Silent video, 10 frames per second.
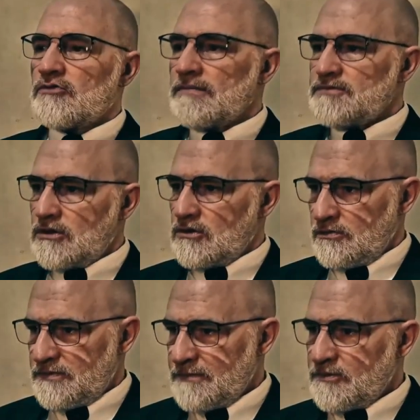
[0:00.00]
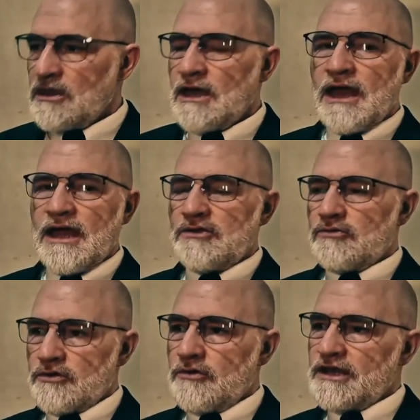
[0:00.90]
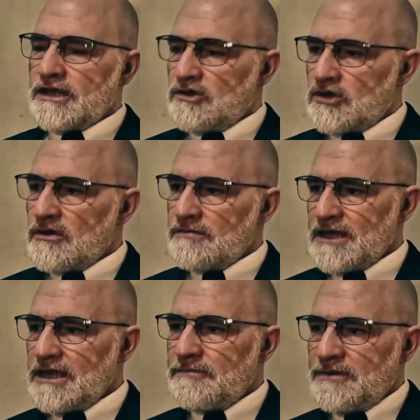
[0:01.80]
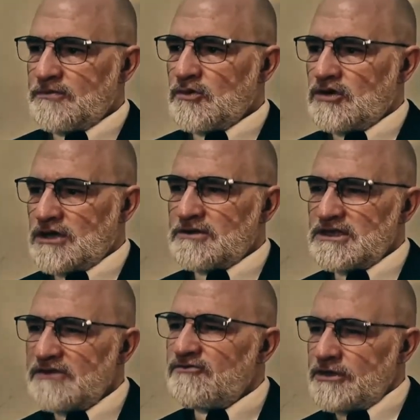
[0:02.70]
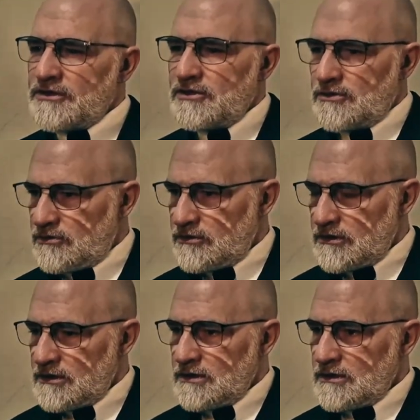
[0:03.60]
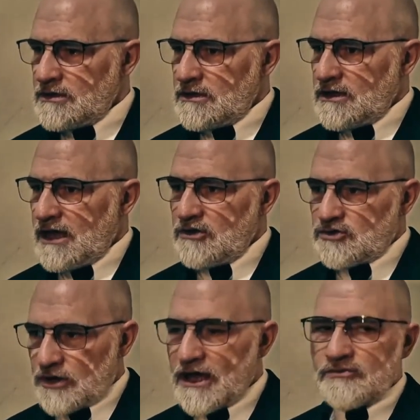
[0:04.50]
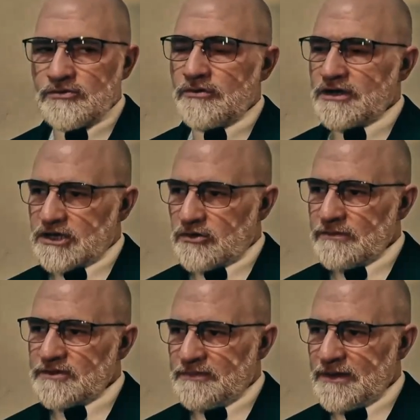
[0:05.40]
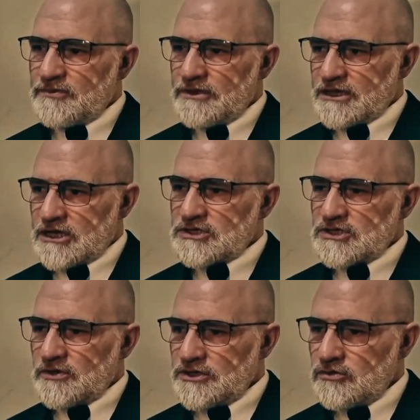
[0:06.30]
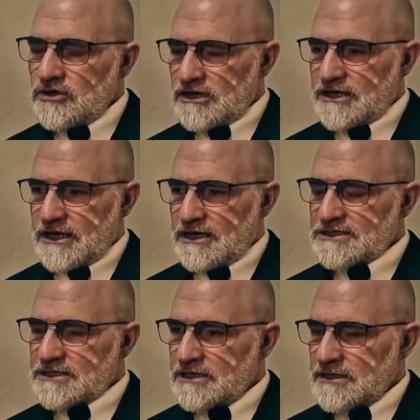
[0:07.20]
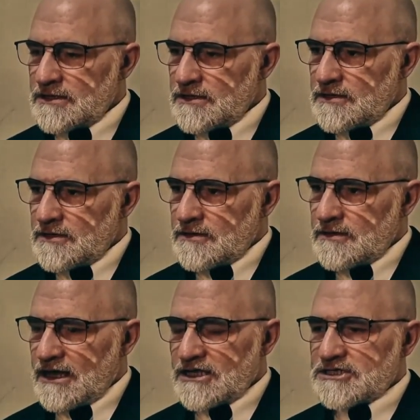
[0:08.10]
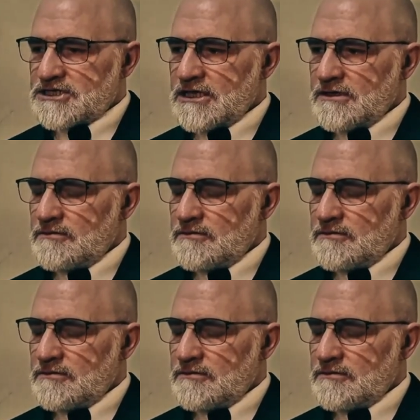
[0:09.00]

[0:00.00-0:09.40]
your own people, and you ruin and you corrupt any people who come to live with you. And you try to ruin and corrupt the people in the countries where you colonize. And it's a shame.